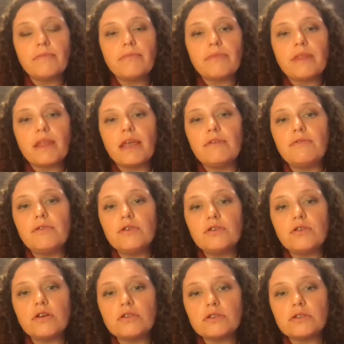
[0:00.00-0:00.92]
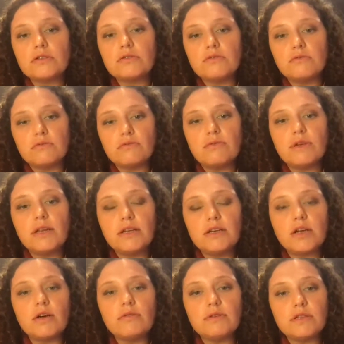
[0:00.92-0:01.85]
If you're not really
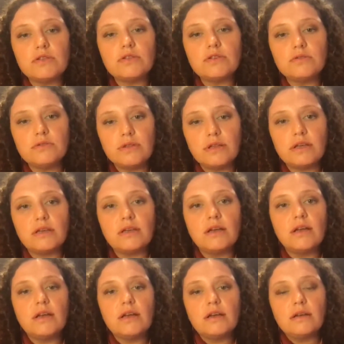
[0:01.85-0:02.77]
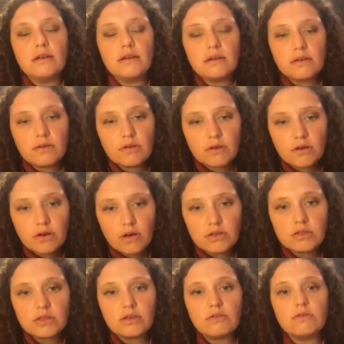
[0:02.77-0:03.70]
going to the
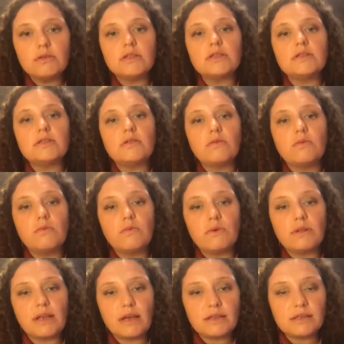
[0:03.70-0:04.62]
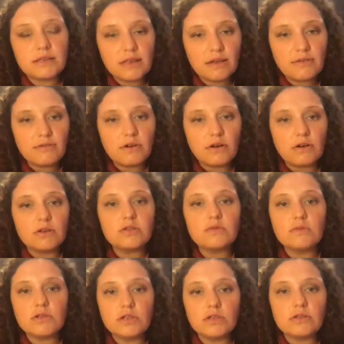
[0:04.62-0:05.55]
consequence without safeguards,
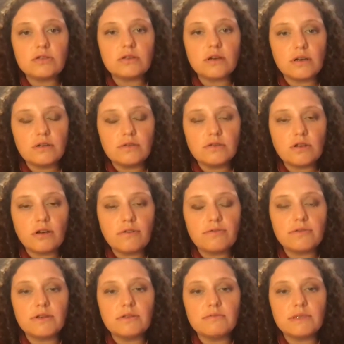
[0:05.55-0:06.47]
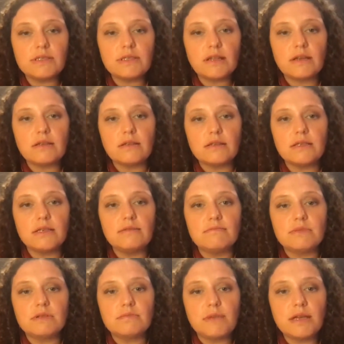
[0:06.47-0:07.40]
which is often a mistake that
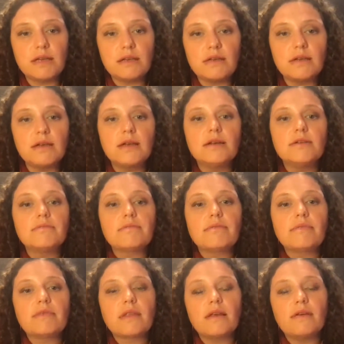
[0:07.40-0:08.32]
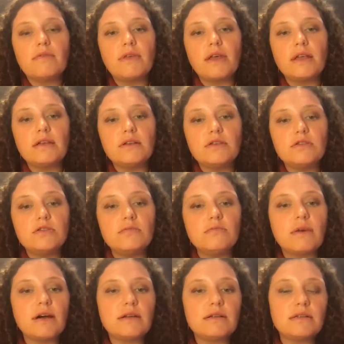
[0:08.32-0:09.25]
teams make, then you
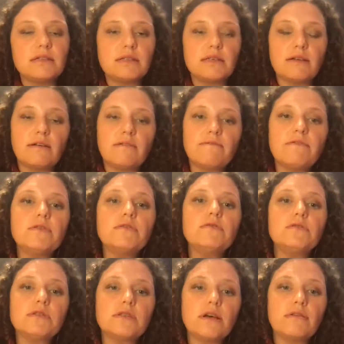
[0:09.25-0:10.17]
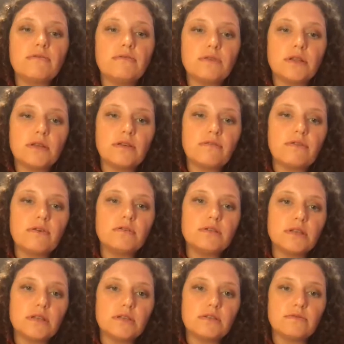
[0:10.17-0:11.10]
might fill yourself with a false
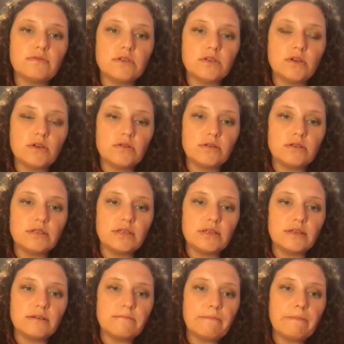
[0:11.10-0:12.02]
sense of security.